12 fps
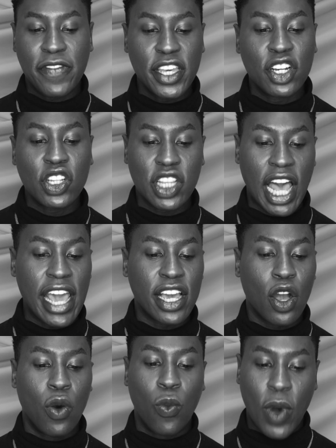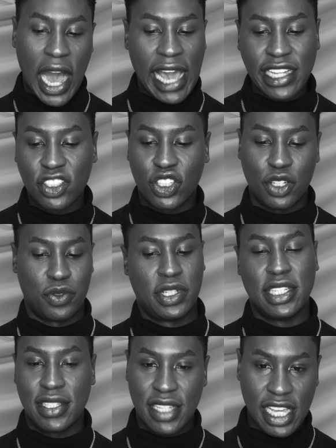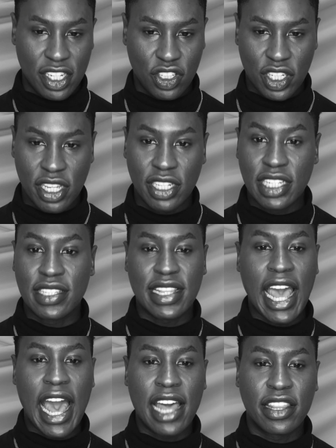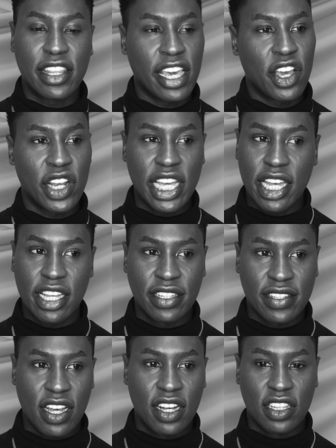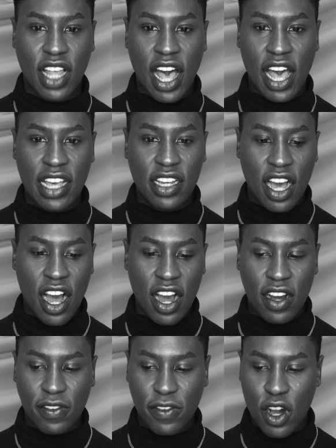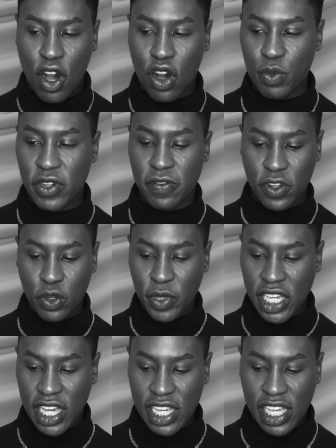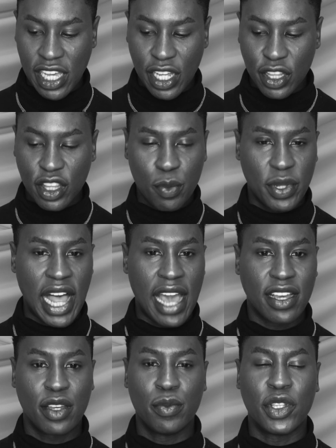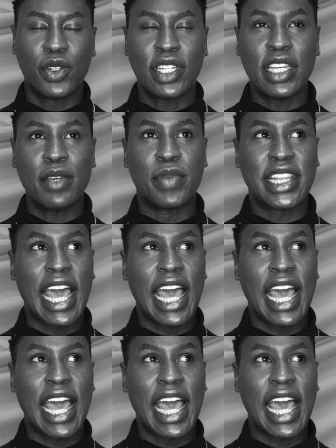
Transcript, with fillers: feel like a wide generalization is that there is a lot of homophobia in the black community, but